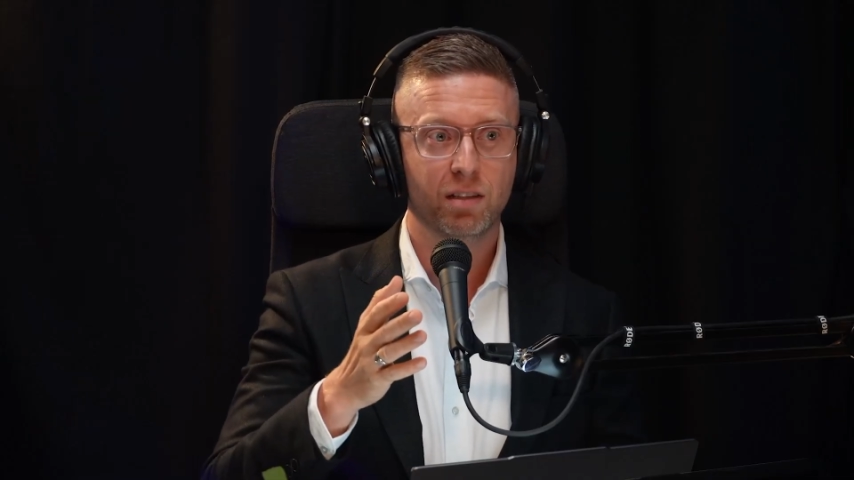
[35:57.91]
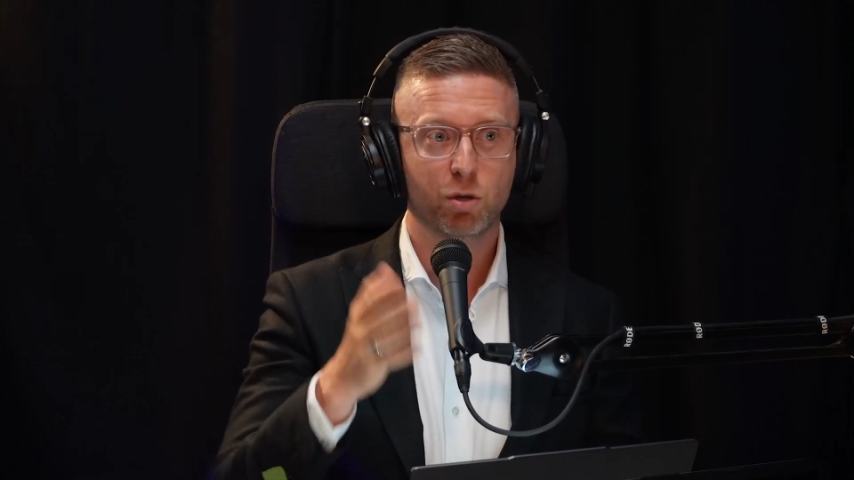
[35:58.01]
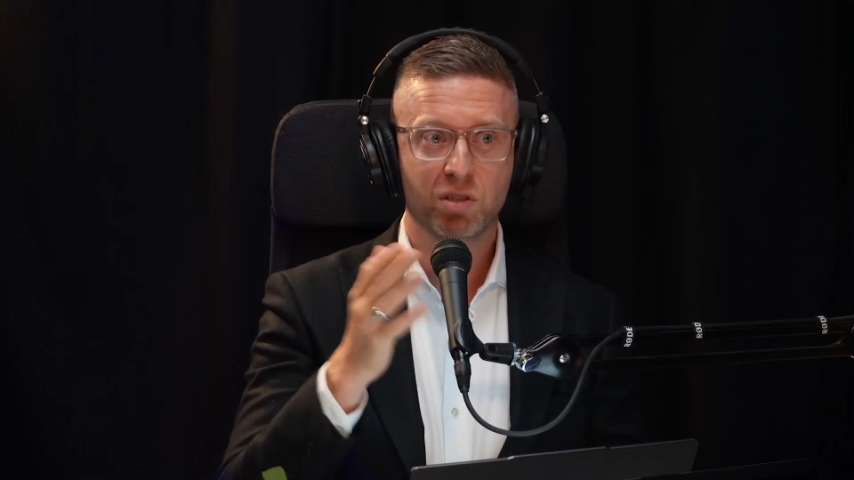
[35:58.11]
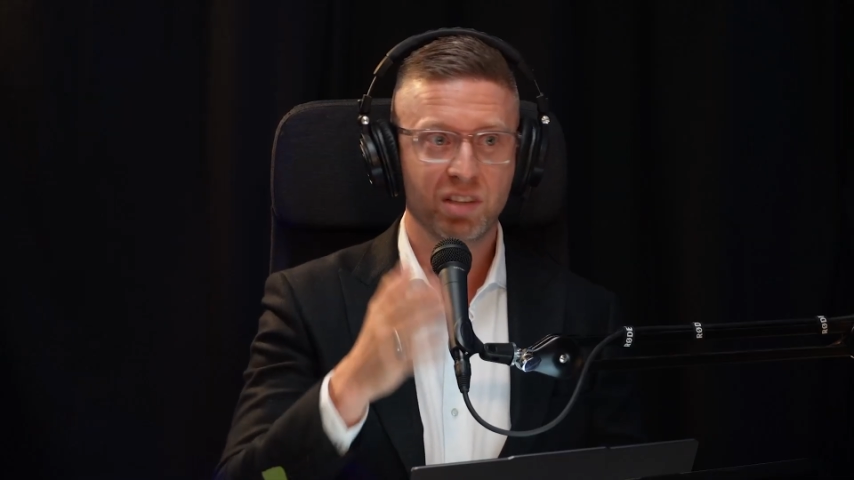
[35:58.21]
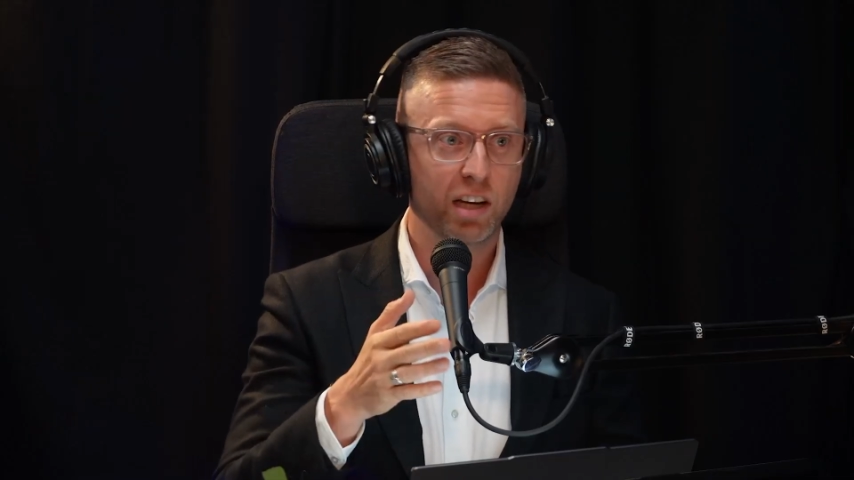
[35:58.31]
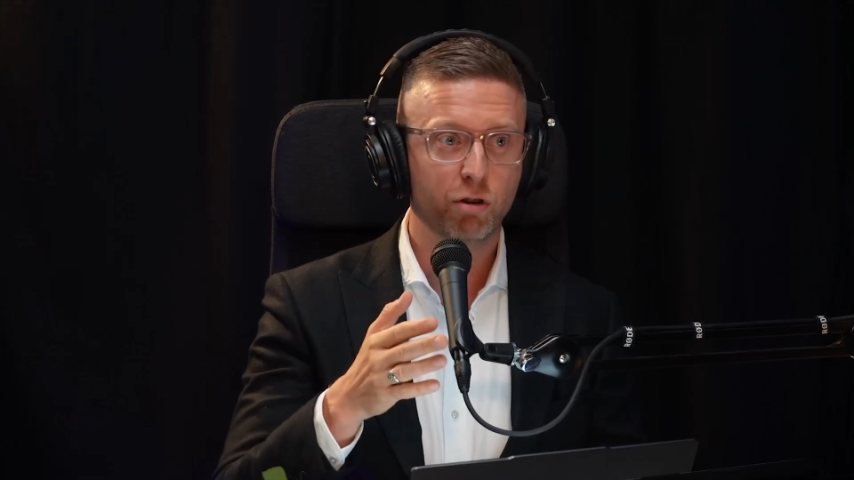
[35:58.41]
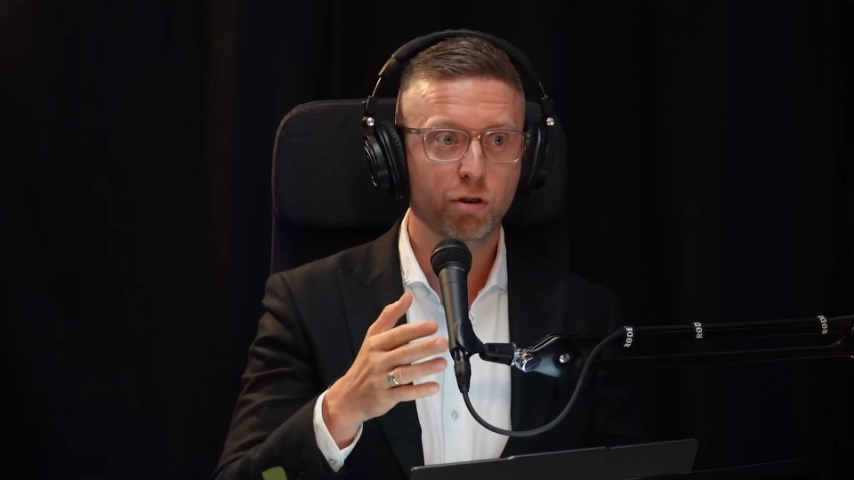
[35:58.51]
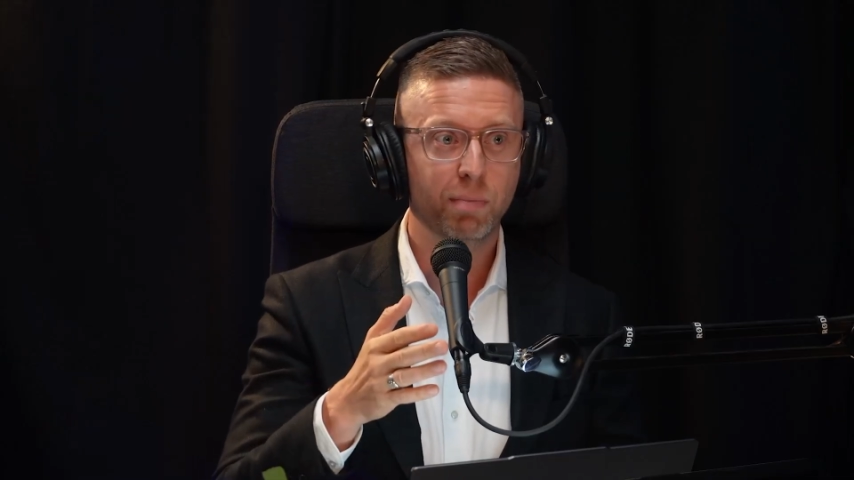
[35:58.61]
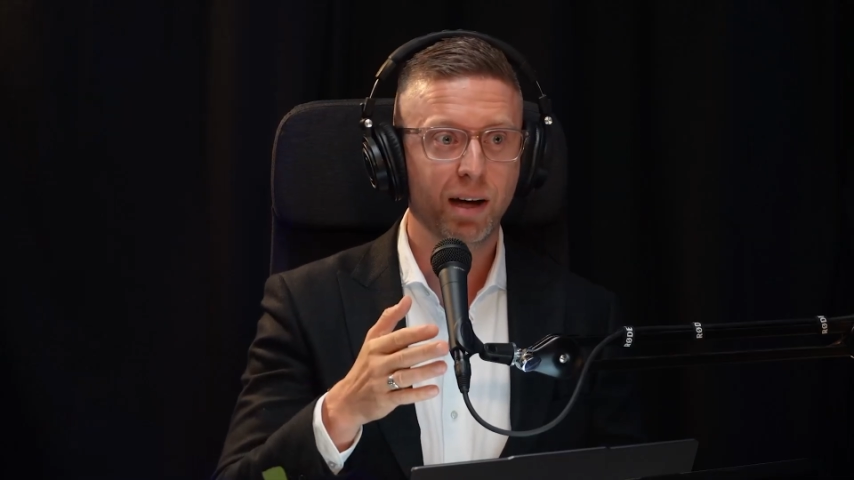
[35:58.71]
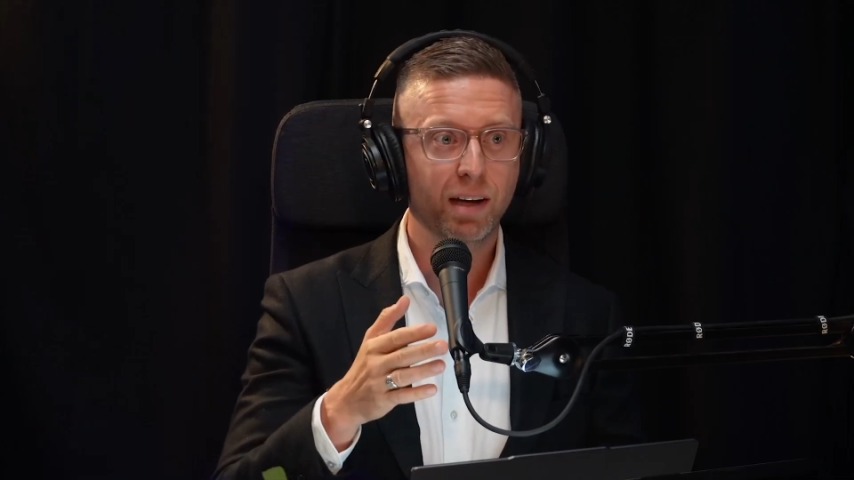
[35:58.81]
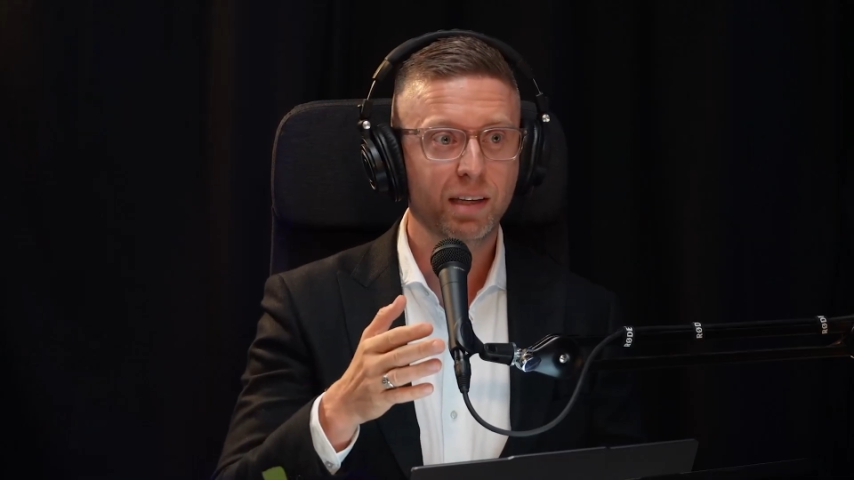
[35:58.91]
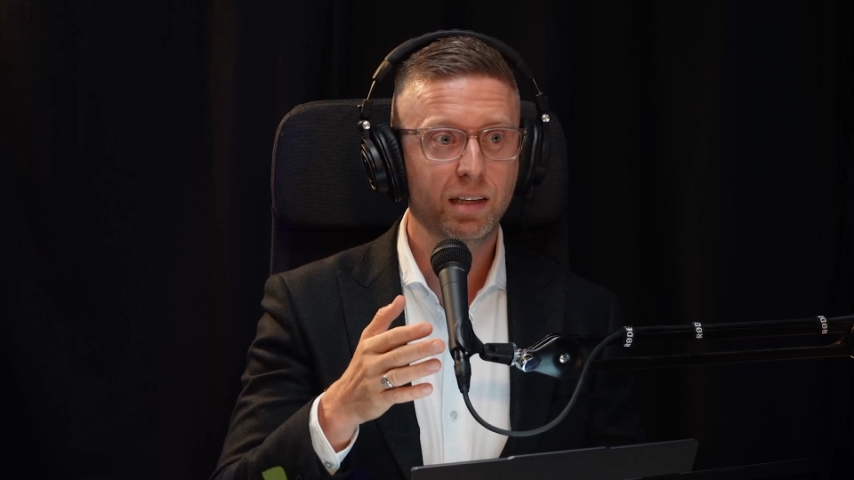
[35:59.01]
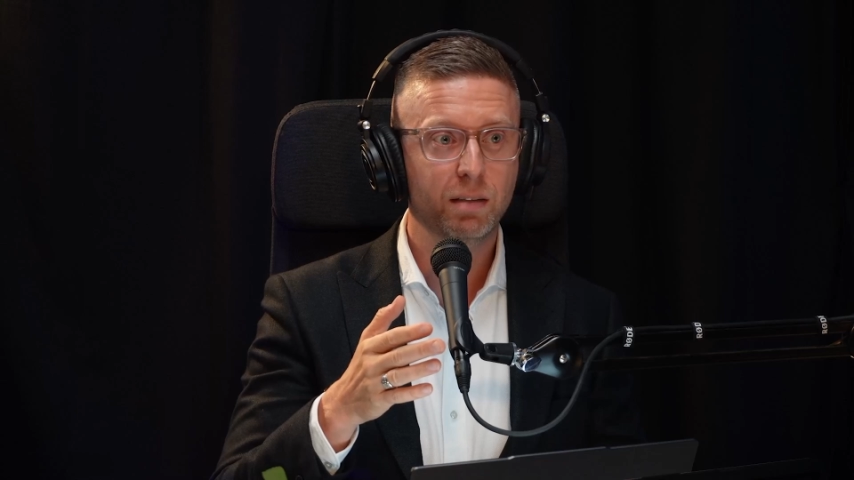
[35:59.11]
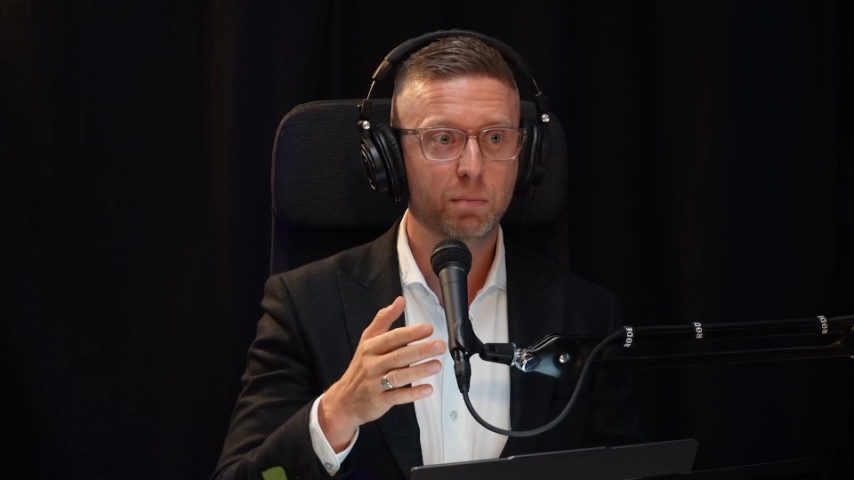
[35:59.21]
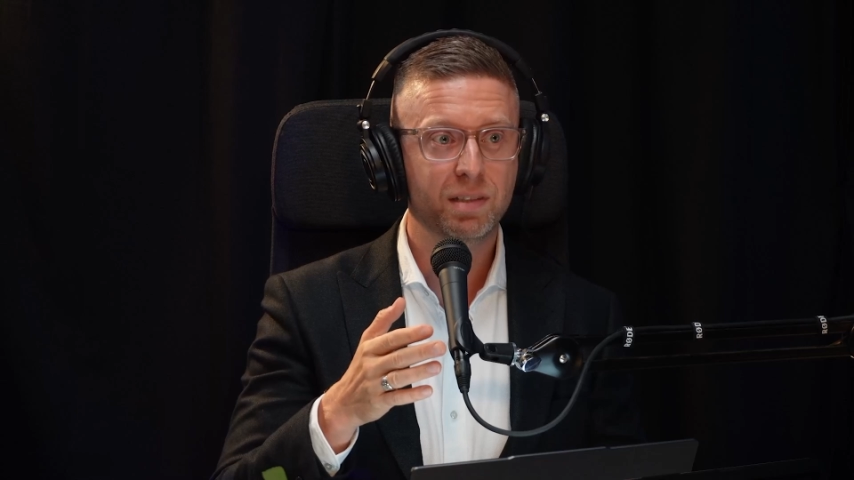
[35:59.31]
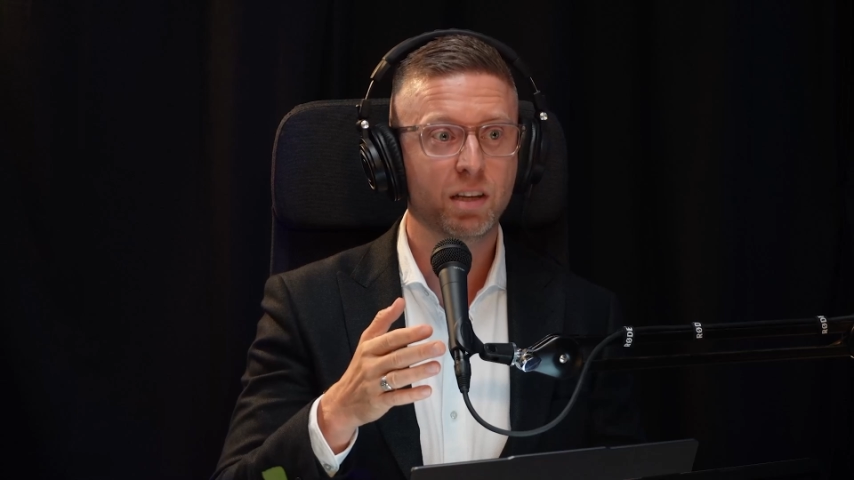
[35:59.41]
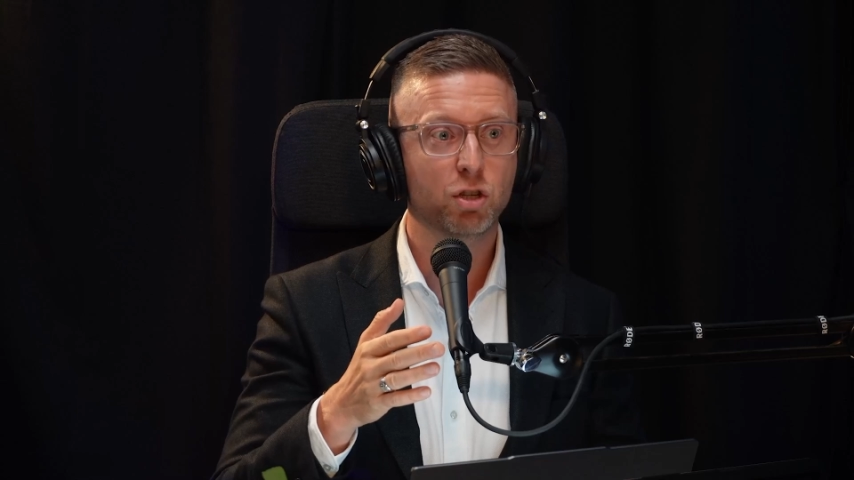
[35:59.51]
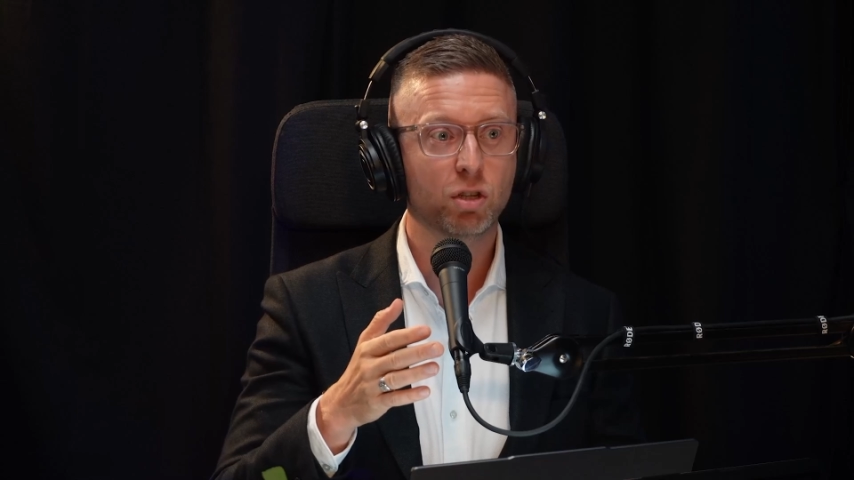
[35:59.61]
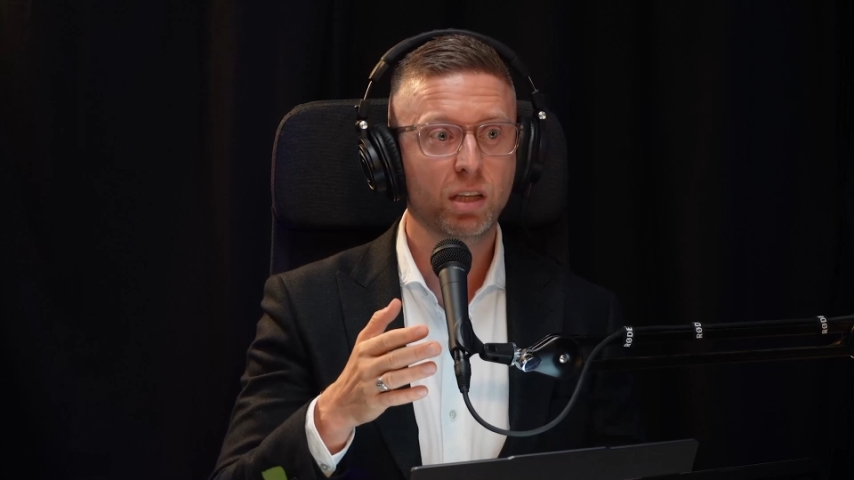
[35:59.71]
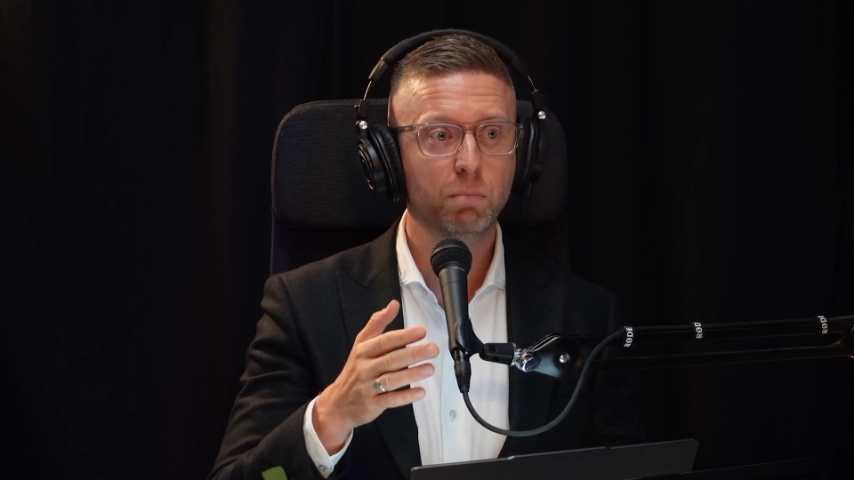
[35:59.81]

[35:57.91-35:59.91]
a secondary market potentially.